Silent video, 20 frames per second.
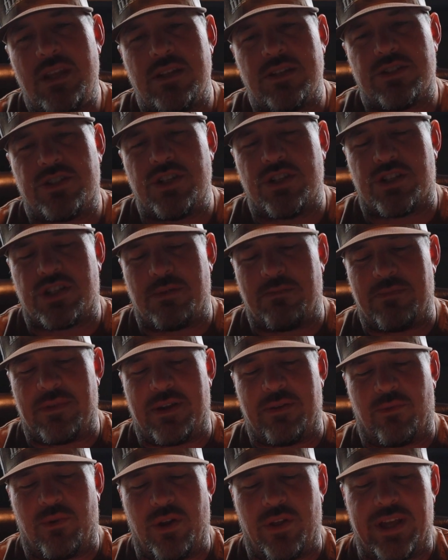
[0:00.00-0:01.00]
Just some
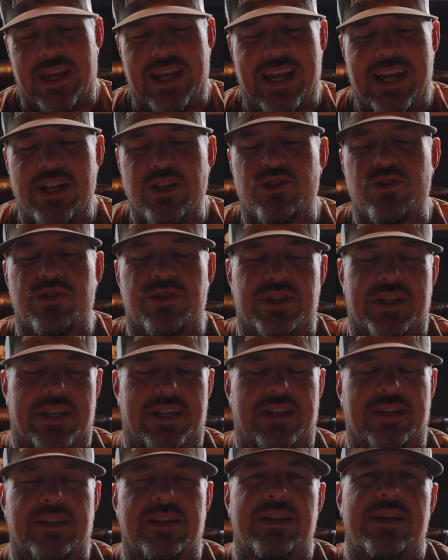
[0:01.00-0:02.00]
really
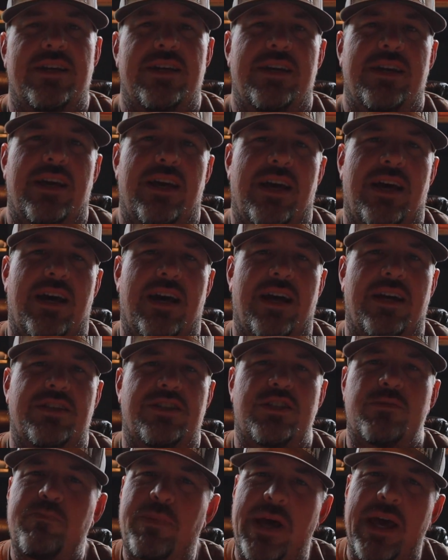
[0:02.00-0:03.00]
interesting
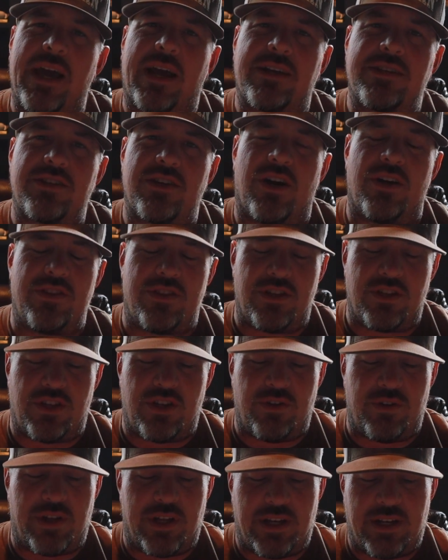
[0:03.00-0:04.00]
specs on the
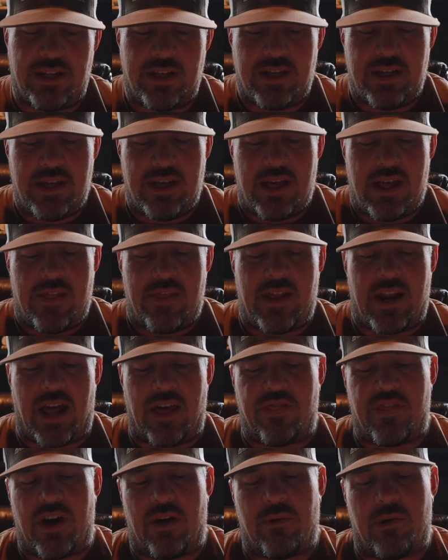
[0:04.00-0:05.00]
unit that I
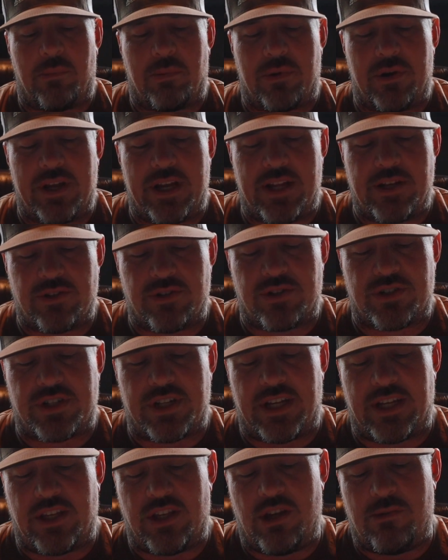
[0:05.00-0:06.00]
thought were pretty
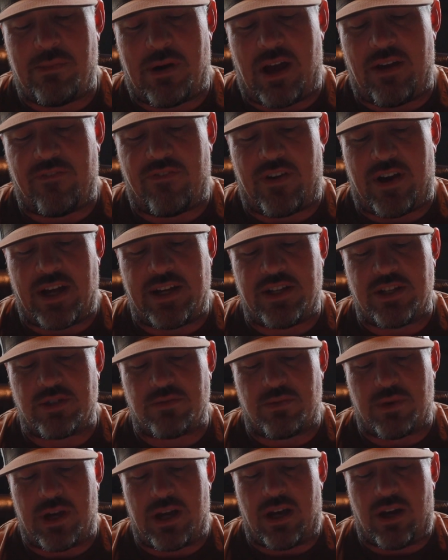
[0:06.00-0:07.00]
interesting. You might find as
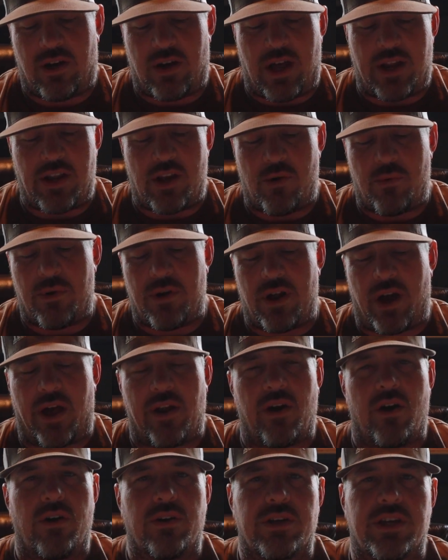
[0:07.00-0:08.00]
well. I know we're not
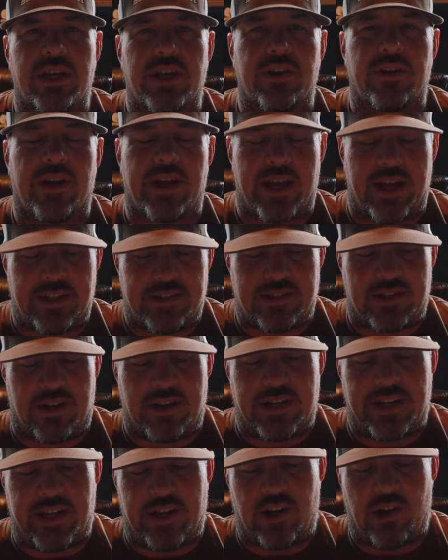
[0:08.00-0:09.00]
all gearheads
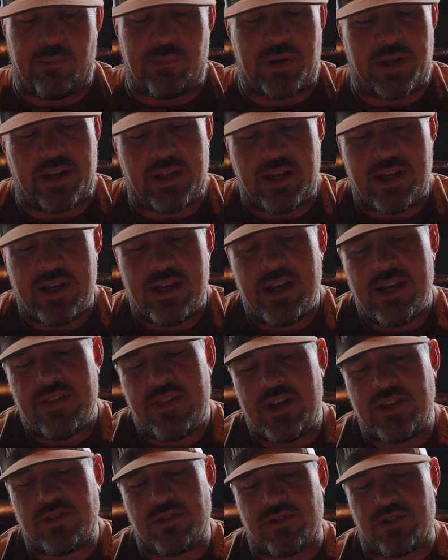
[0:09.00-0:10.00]
on here, but
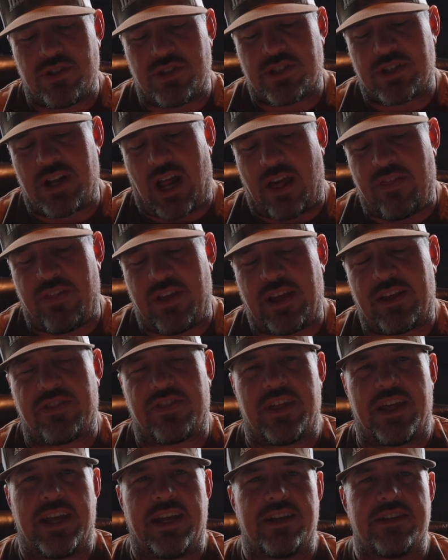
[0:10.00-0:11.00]
these are just, I think,
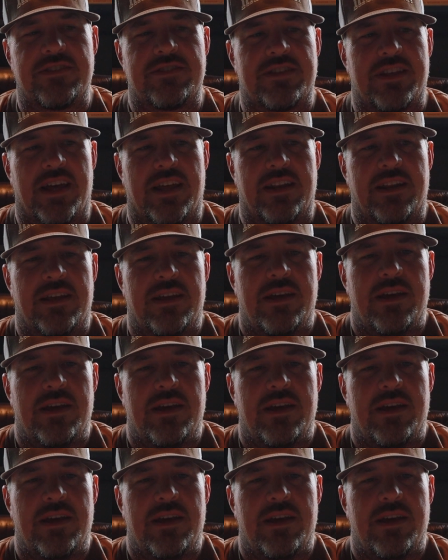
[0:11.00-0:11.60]
things that